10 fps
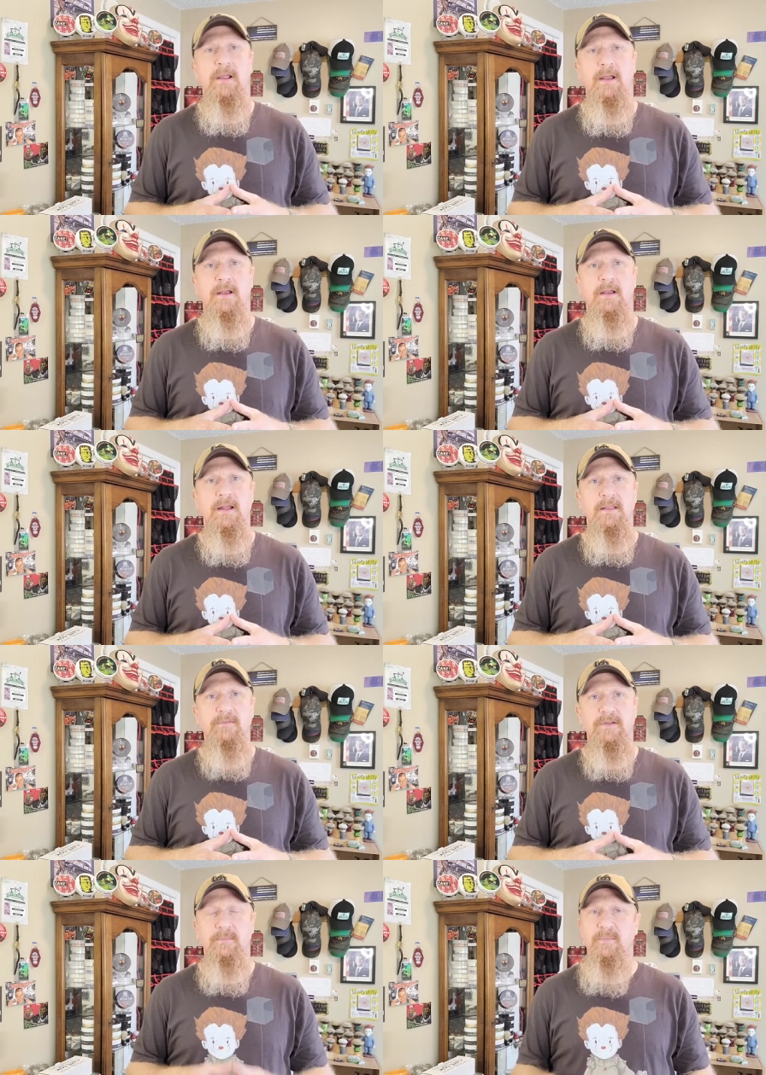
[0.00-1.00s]
Uh, I love
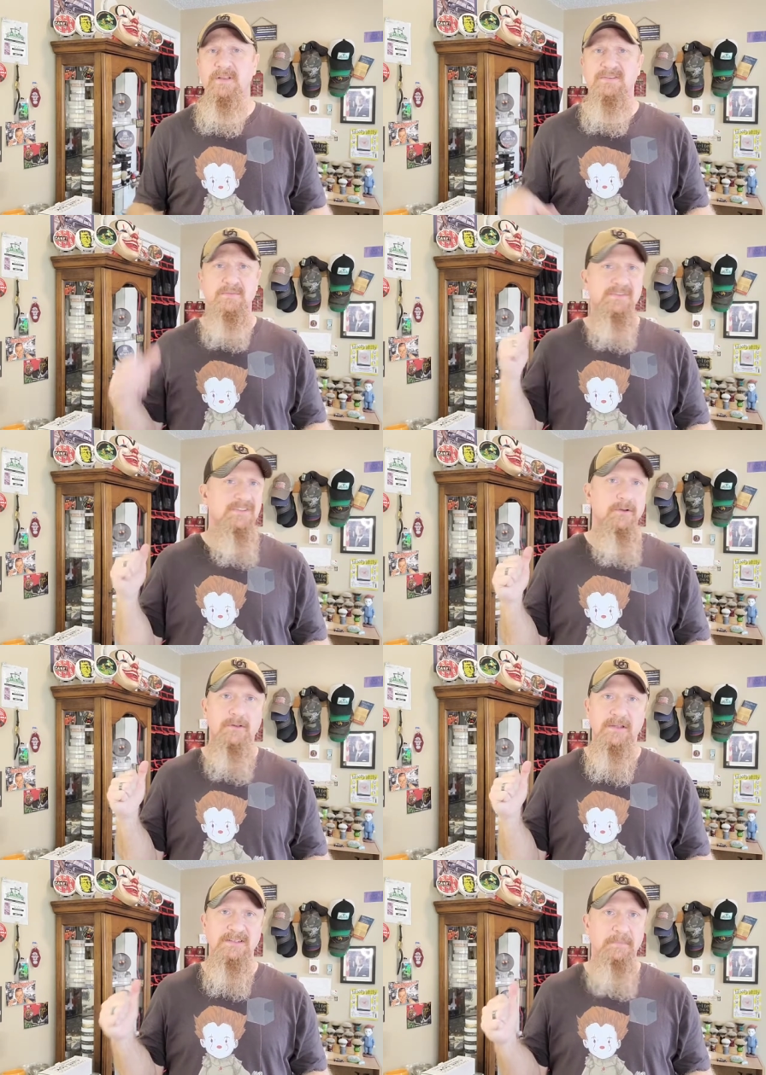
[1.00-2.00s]
it. The
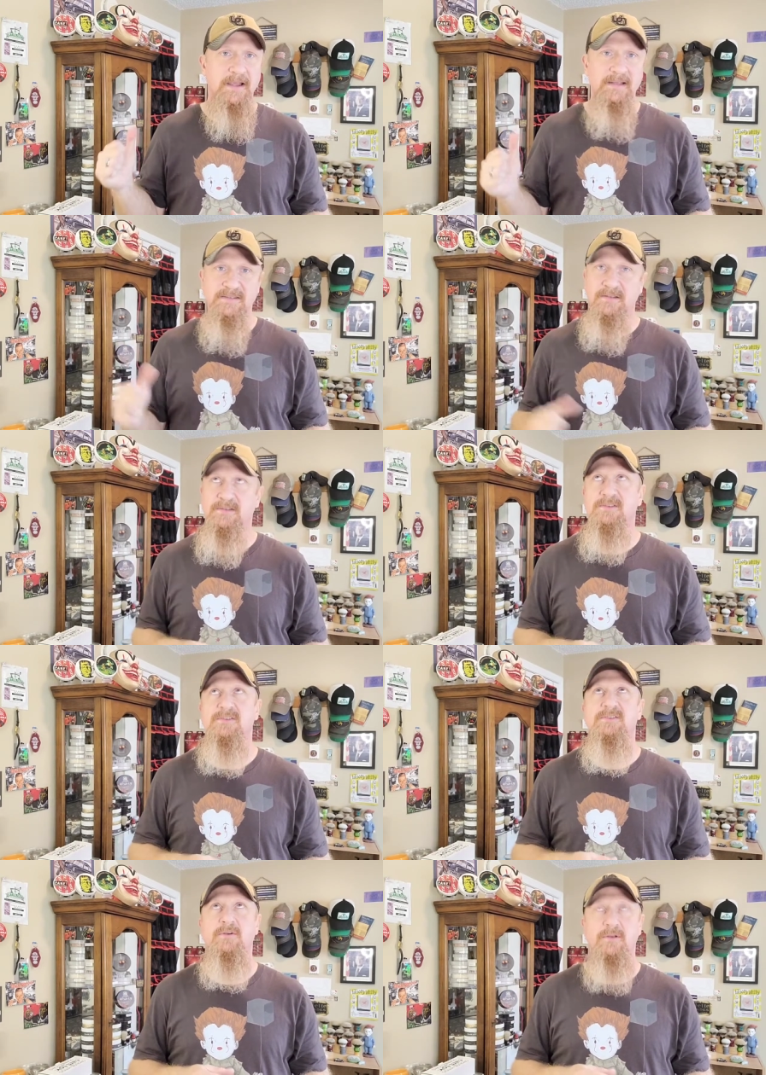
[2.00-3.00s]
sterling spice is
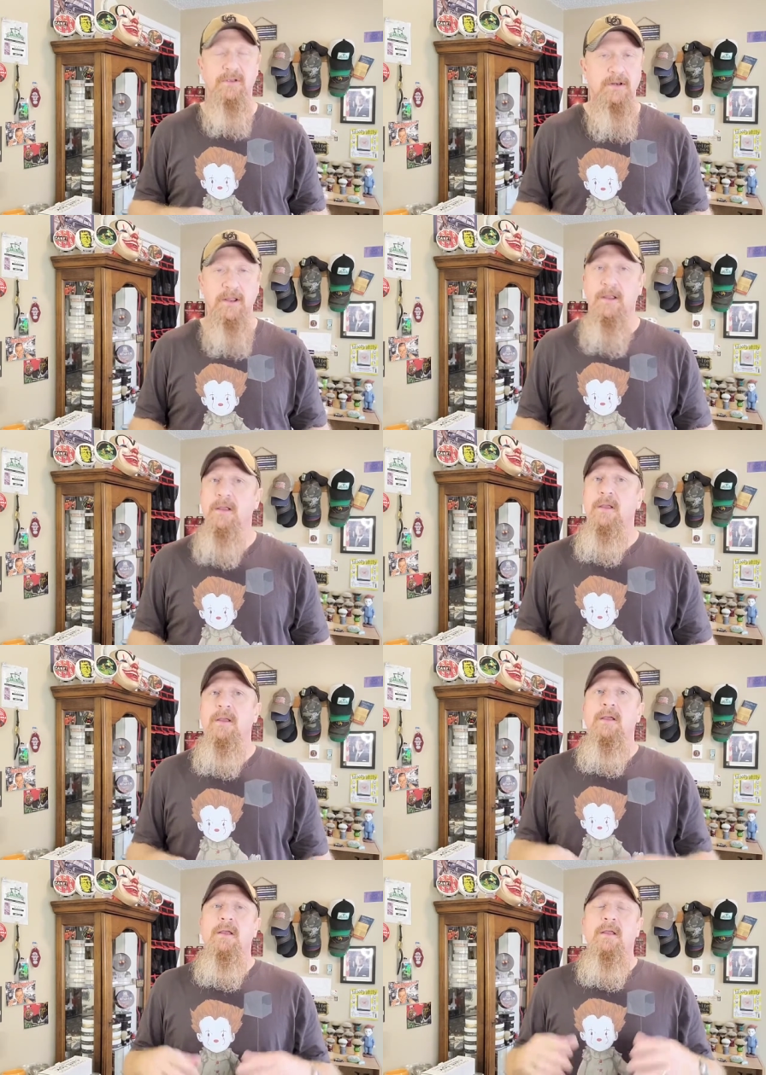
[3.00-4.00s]
so good.
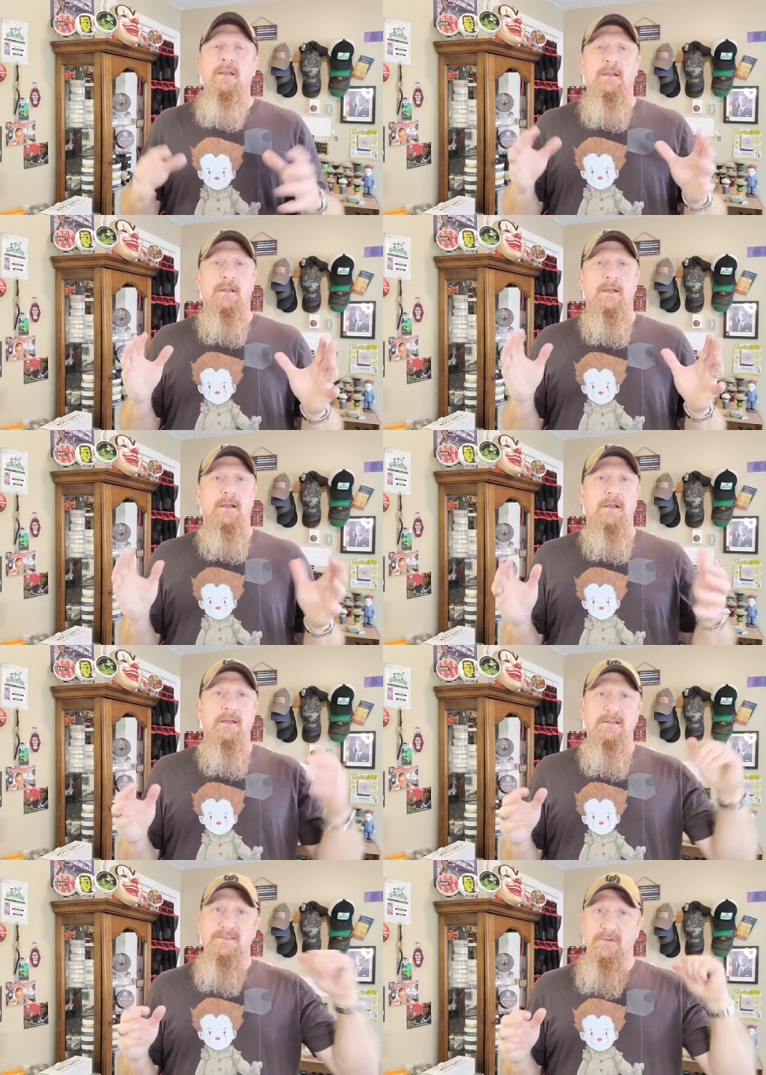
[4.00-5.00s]
Uh,
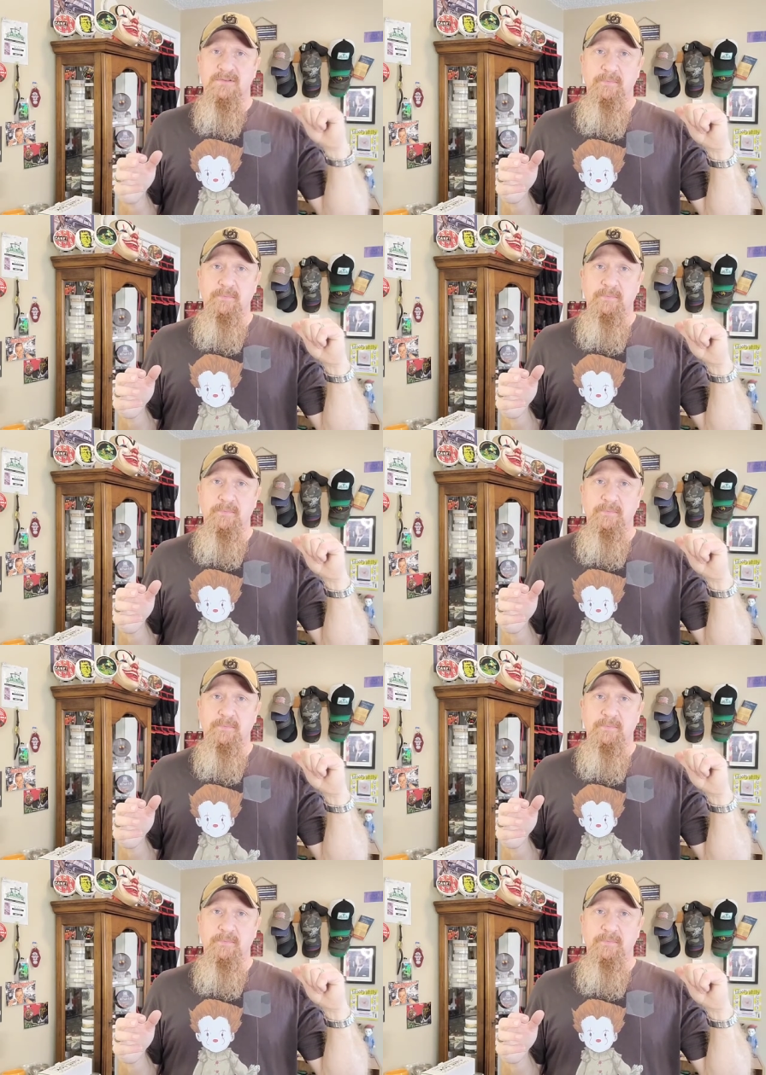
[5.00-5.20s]
and so is